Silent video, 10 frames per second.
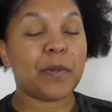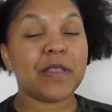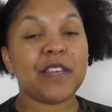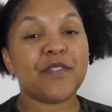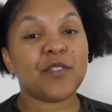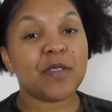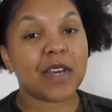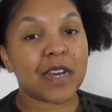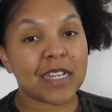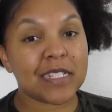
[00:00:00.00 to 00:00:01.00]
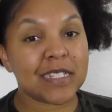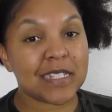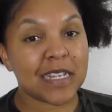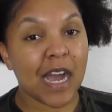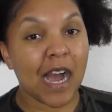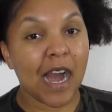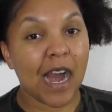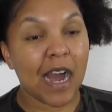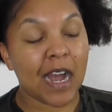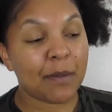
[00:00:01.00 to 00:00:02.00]
Believe it or not,
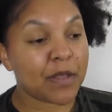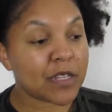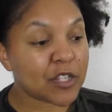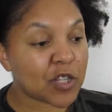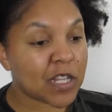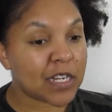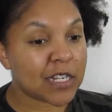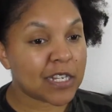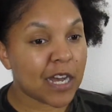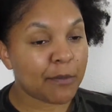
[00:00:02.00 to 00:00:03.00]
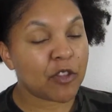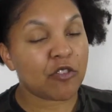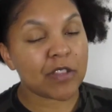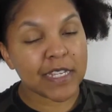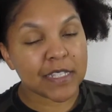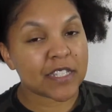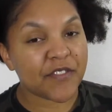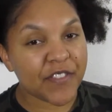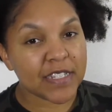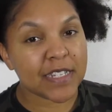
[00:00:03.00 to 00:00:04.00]
I'm a little late to the
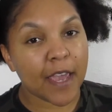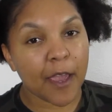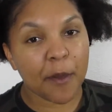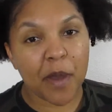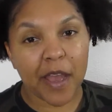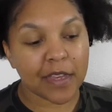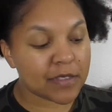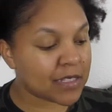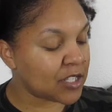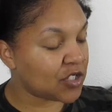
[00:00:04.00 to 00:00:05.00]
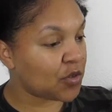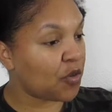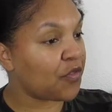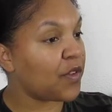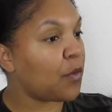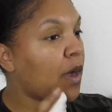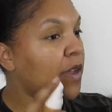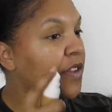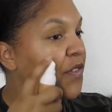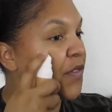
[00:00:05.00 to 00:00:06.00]
Fenty game. I did Trophy
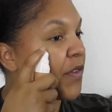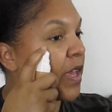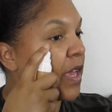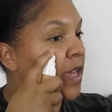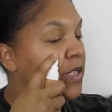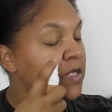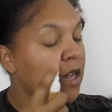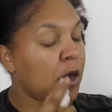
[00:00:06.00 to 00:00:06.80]
Wife, and